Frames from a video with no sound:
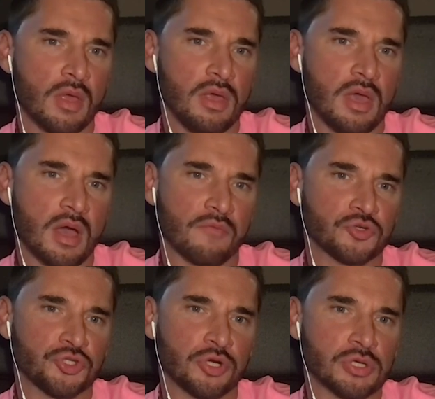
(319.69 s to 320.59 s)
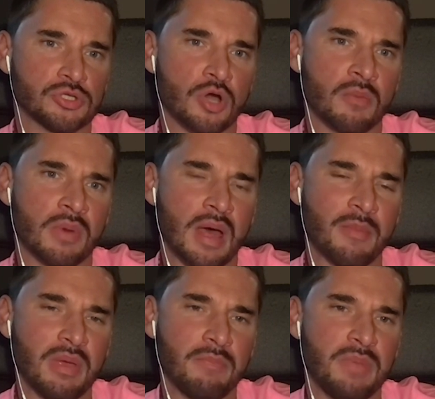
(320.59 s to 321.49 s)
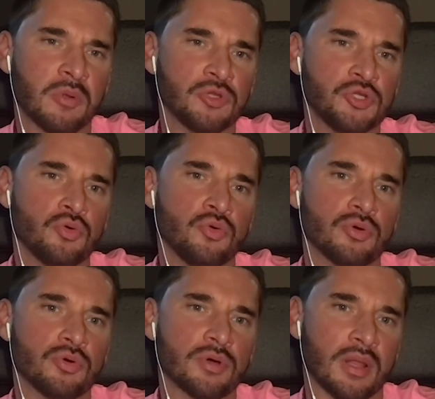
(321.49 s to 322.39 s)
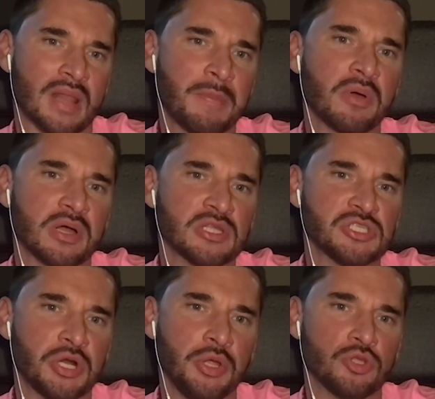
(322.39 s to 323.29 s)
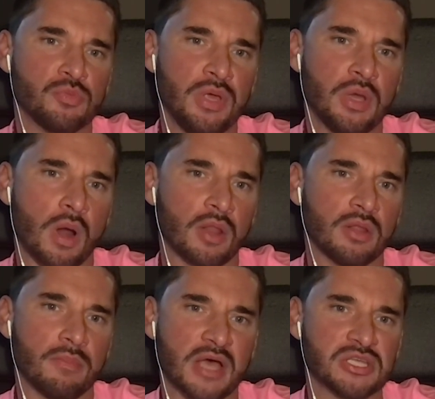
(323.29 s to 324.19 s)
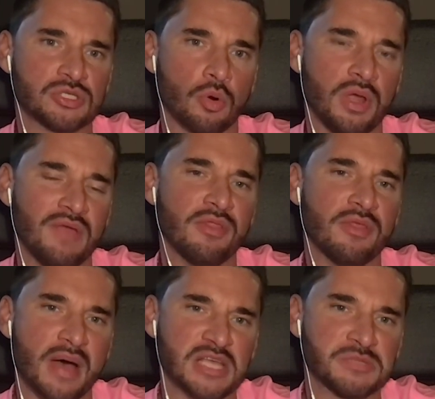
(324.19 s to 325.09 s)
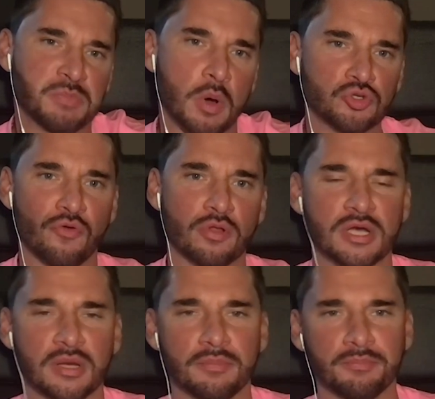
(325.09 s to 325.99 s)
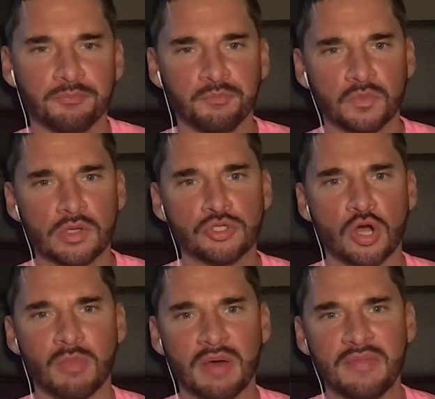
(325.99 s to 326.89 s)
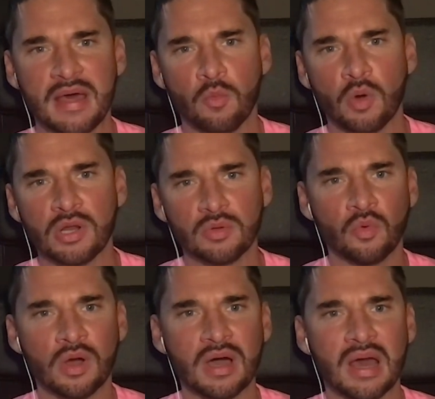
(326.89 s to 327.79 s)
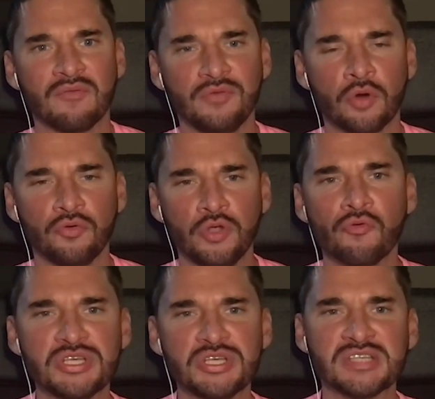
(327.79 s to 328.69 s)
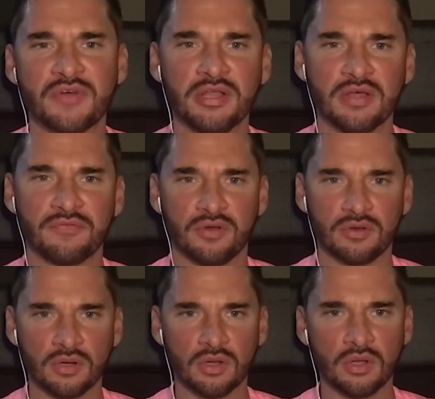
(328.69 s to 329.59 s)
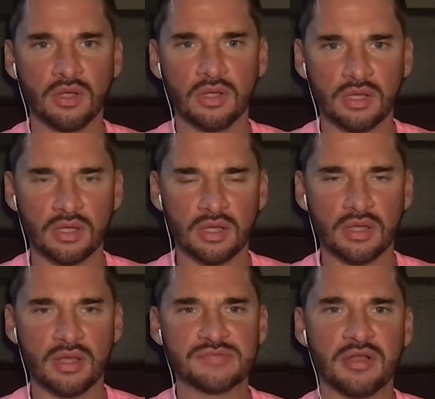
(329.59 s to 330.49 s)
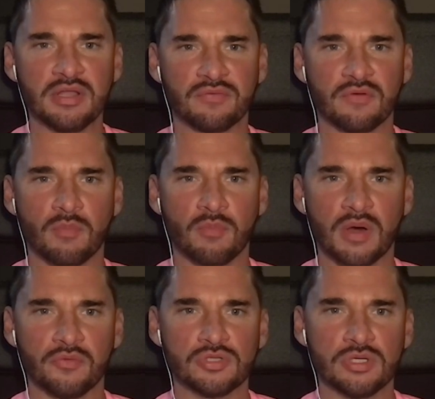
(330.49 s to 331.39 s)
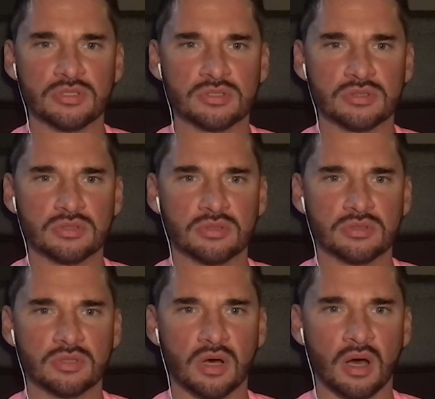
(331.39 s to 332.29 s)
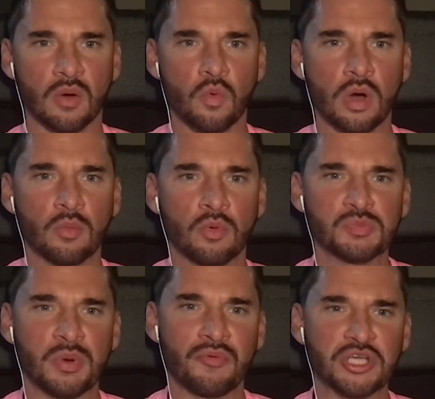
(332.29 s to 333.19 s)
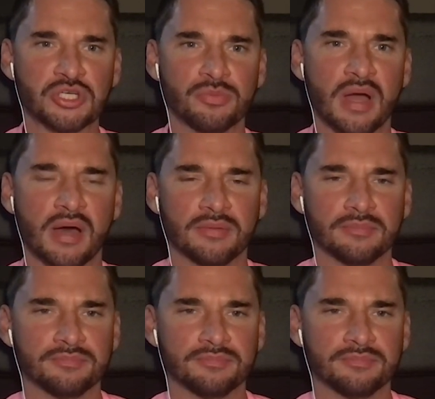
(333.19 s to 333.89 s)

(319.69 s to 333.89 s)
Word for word: Yeah, for sure. So talk about. I mean, people do. A lot of people consider you to be one of the best, or even the best poser of all time. And talk about that, and what what kind of your your routine is very different. It's very different from other routines. Uh, what was inspiration behind it?